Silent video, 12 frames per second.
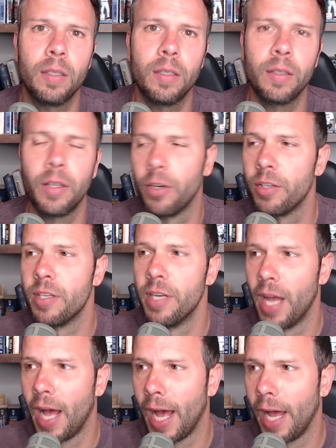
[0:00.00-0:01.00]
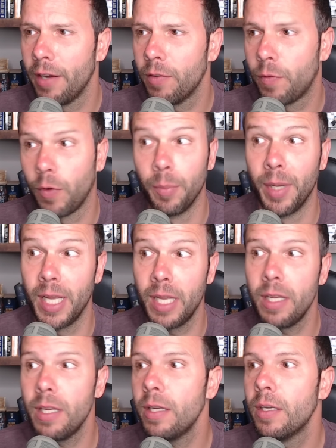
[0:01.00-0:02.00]
There is not, for
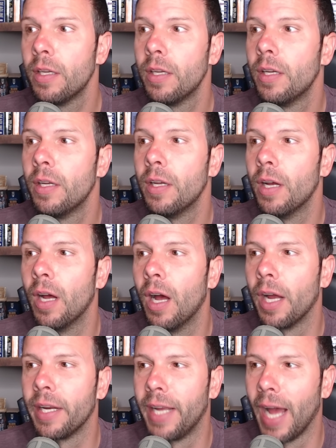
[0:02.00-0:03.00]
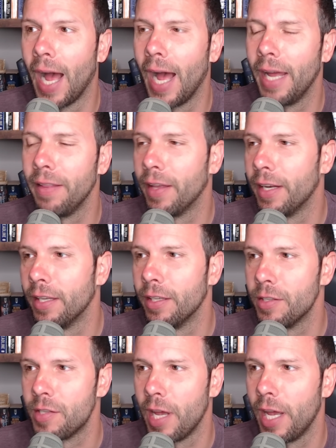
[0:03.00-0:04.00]
me, a guy that
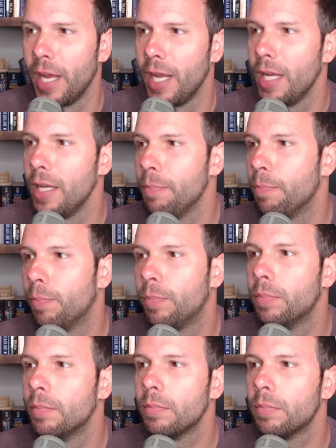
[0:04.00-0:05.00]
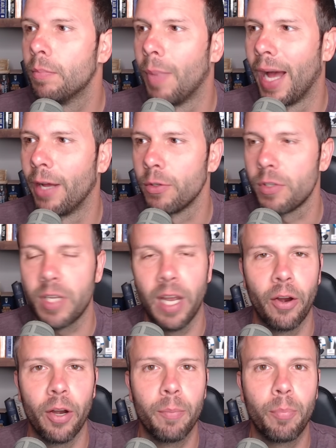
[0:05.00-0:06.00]
is a Myles
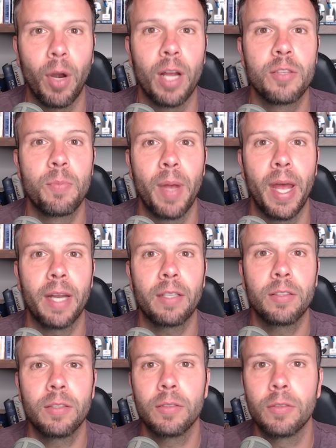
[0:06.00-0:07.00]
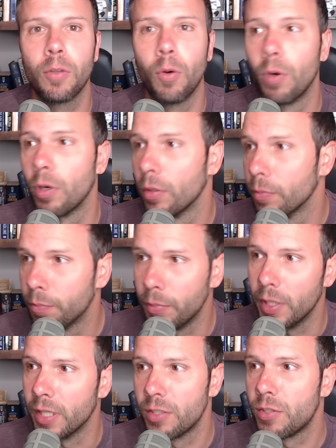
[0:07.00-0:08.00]
Garrett prospect or
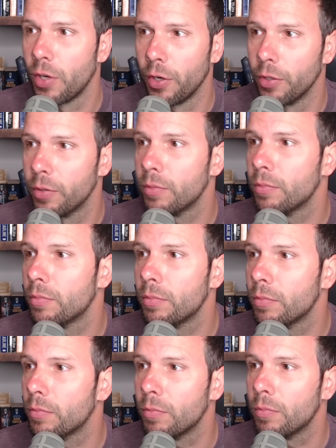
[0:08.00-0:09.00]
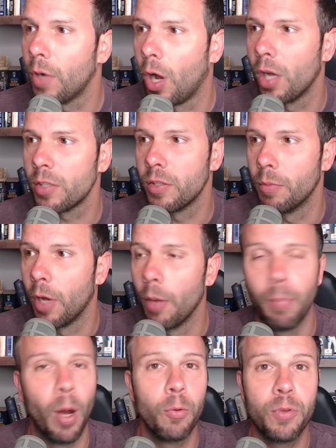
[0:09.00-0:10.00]
insert awesome
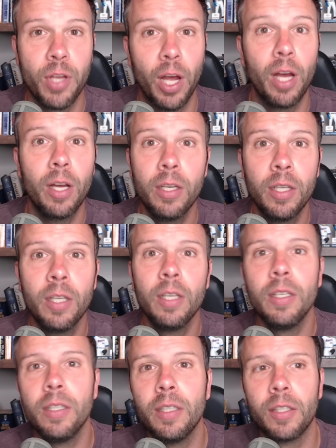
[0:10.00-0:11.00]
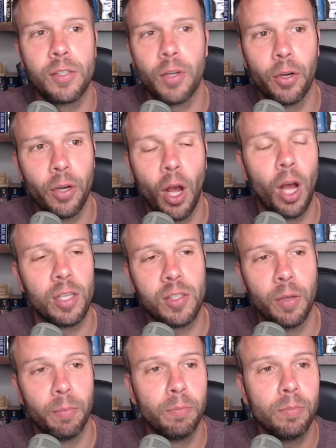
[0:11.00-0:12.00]
Abosa, insert
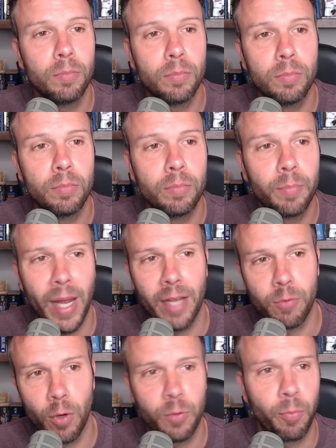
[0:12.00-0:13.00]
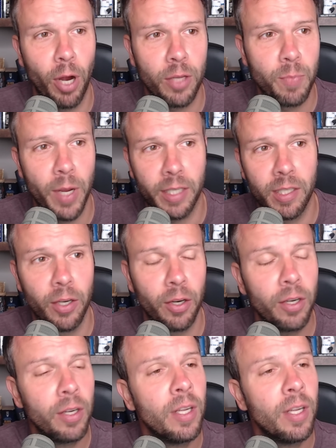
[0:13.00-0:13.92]
awesome pass rush prospect here.